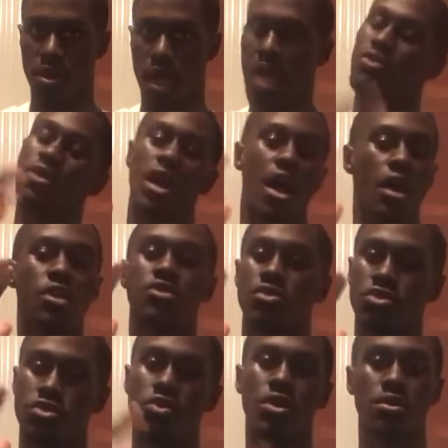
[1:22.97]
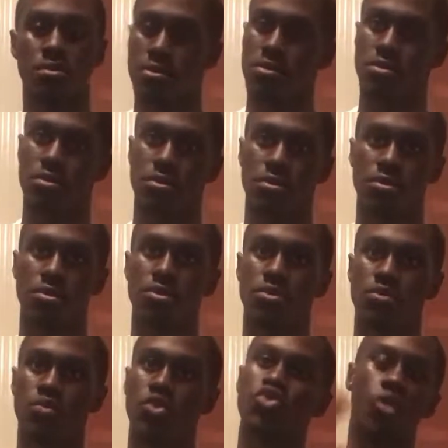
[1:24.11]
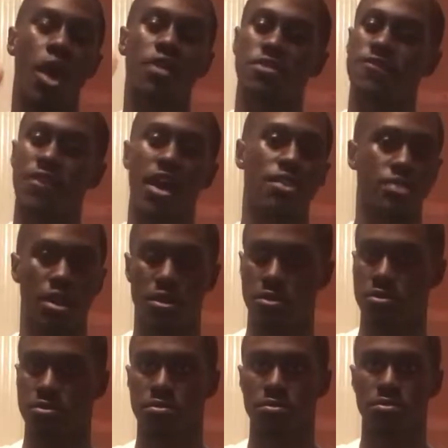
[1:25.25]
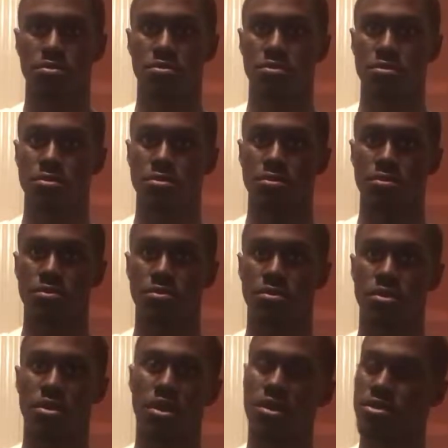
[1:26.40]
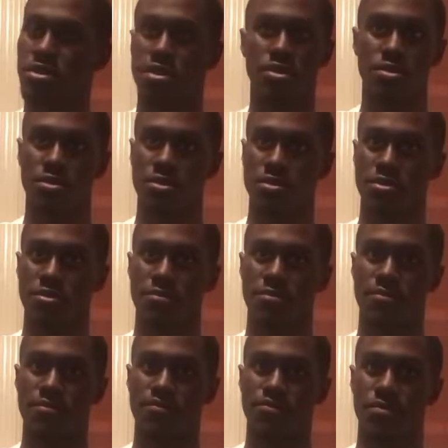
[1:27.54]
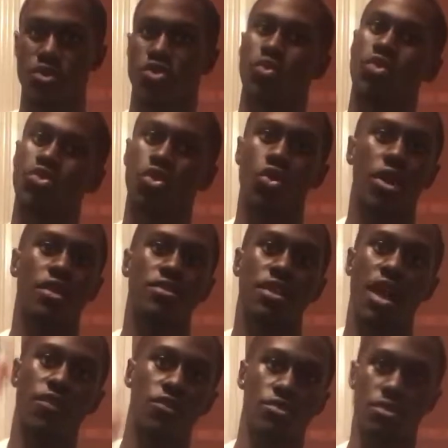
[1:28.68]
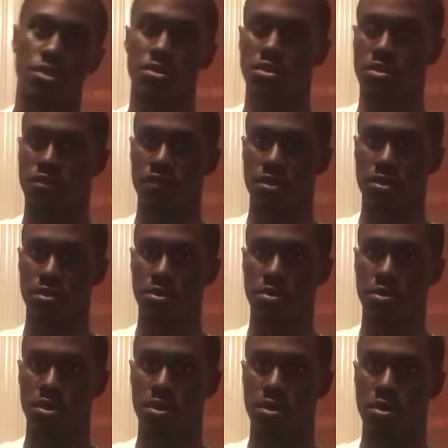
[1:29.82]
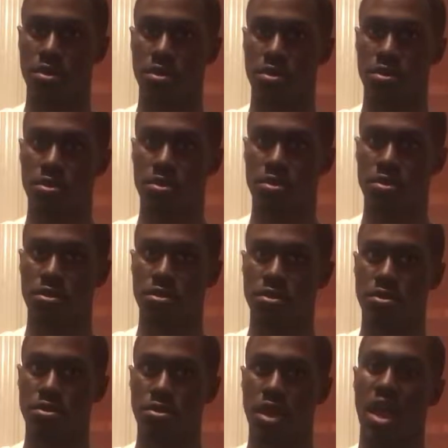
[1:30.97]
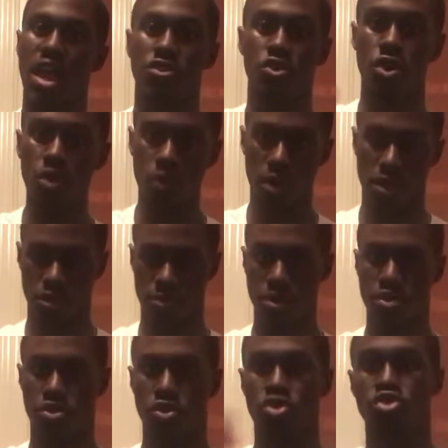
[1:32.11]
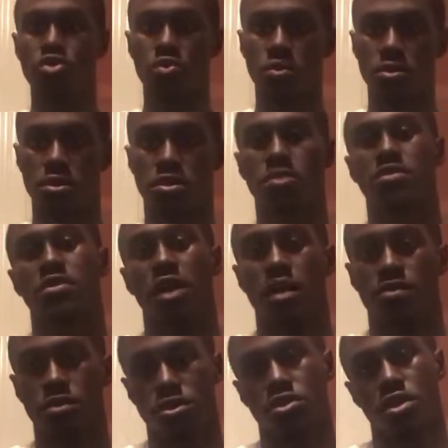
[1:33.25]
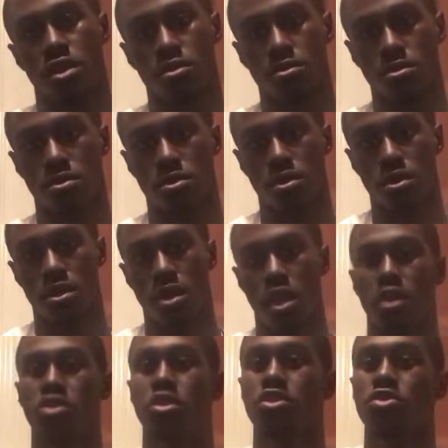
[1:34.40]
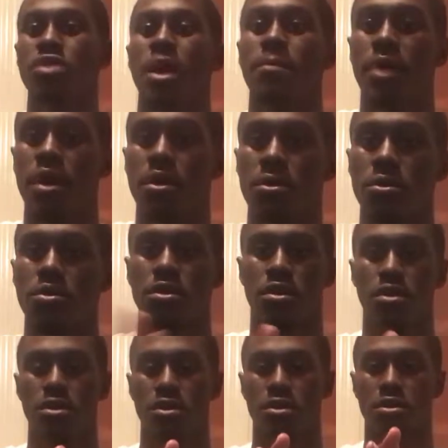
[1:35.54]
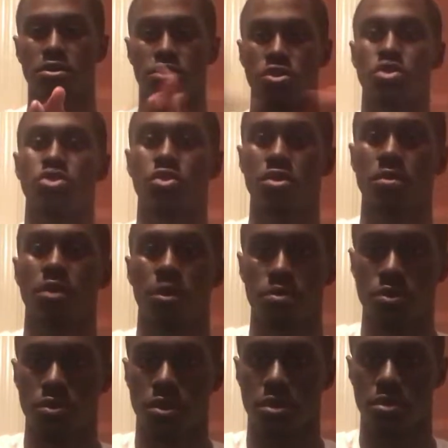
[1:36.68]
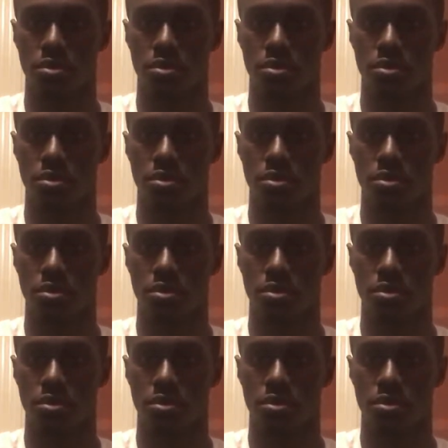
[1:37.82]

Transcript: I don't know how he's gonna do it. We just gonna have to find out. You know what I'm saying? So we're gonna go ahead and dive on into this video. Now, as always, be sure you subscribe to this channel and click on that bell so you know that I'm uploading.